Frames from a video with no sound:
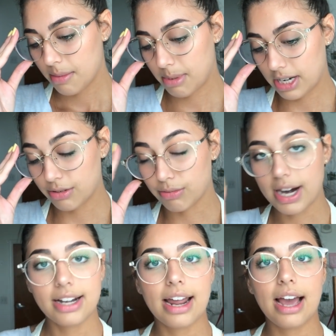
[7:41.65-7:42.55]
But
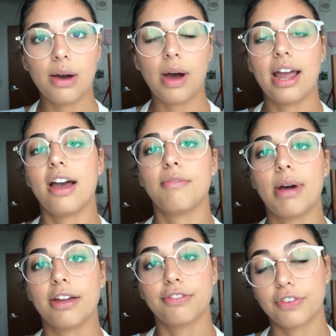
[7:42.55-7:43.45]
right now I have
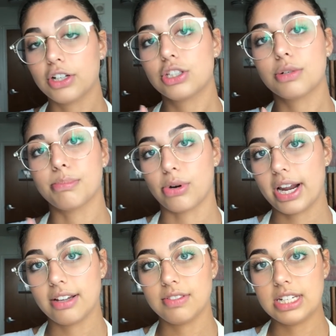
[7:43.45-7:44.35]
my first
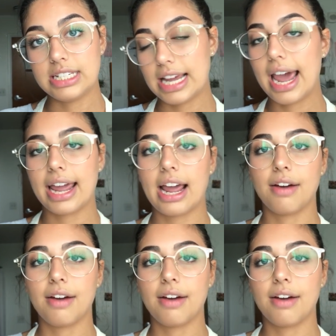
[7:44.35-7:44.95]
break of the day.